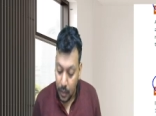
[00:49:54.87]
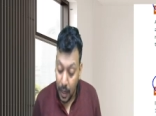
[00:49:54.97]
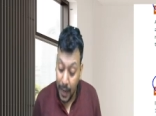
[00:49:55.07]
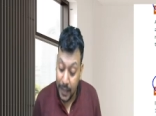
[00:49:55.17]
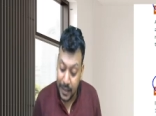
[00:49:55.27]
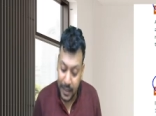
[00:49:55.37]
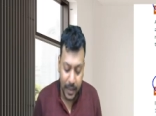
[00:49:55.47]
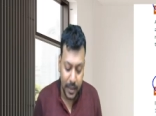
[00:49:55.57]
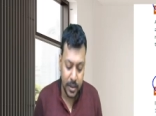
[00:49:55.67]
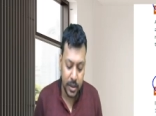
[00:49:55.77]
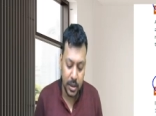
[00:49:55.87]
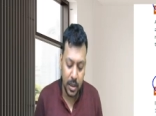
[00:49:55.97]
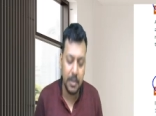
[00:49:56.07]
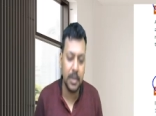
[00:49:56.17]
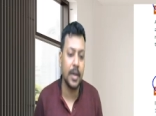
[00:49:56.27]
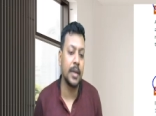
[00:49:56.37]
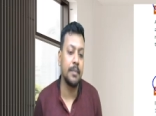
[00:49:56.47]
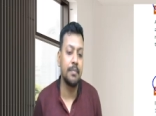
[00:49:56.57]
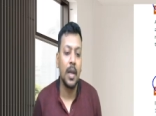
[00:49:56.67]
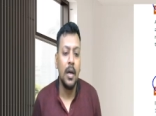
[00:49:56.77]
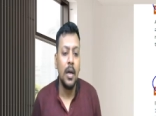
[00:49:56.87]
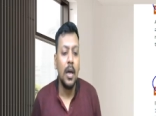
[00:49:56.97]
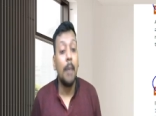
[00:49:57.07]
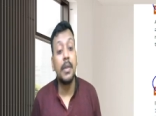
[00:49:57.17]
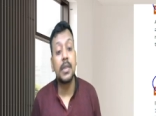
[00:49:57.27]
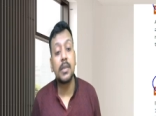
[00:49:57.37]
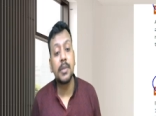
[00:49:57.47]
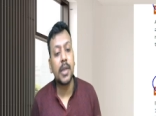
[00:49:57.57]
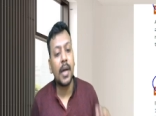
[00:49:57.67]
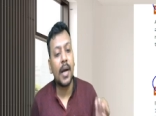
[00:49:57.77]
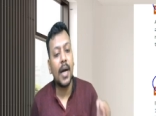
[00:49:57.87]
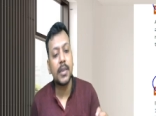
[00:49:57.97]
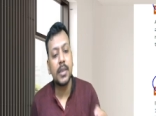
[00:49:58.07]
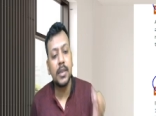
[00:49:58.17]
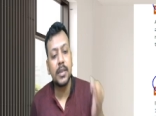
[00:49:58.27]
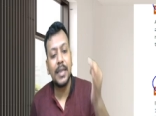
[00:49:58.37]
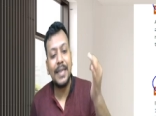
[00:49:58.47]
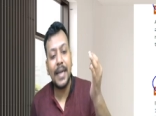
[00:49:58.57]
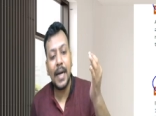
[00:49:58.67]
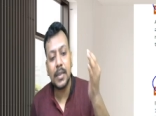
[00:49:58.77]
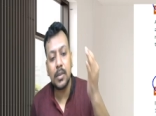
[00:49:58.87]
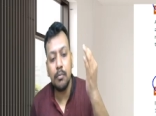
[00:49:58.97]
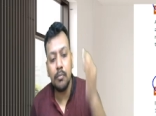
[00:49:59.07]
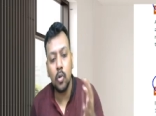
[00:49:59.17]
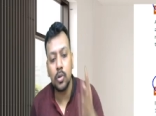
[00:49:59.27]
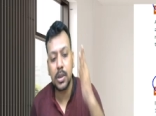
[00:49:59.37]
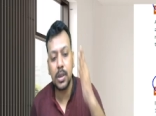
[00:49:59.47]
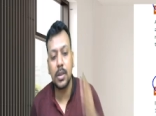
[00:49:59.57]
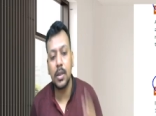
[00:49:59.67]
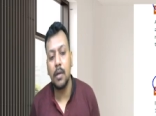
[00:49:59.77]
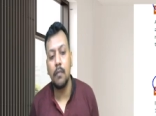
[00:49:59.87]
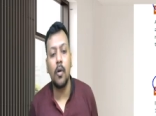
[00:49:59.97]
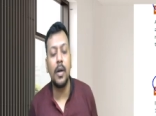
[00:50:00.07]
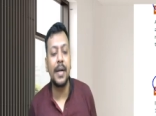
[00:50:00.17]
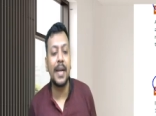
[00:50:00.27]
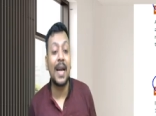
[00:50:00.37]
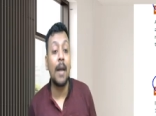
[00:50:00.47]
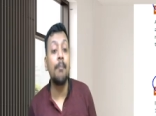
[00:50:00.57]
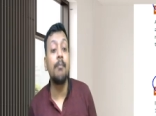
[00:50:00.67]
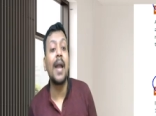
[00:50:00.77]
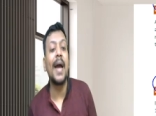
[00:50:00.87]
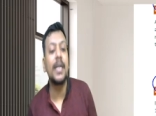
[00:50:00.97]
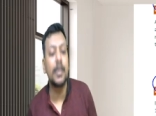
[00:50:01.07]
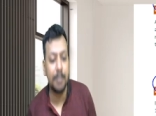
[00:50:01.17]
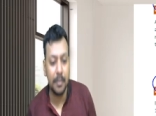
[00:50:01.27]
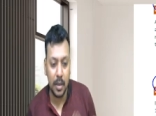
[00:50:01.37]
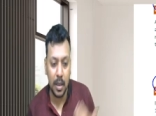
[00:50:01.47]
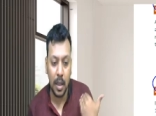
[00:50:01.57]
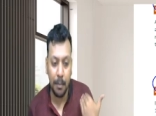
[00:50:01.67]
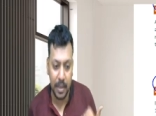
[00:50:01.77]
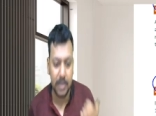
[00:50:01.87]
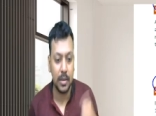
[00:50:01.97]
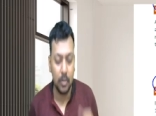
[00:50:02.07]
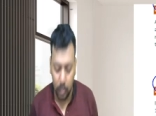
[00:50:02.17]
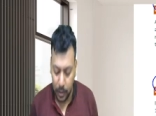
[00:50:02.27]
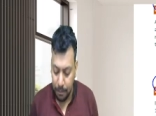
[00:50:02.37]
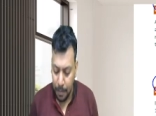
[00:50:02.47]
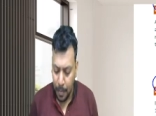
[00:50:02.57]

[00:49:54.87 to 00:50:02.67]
and declares such income in the return. Means Mr. Akash is India's most voluntary compliant person. Okay,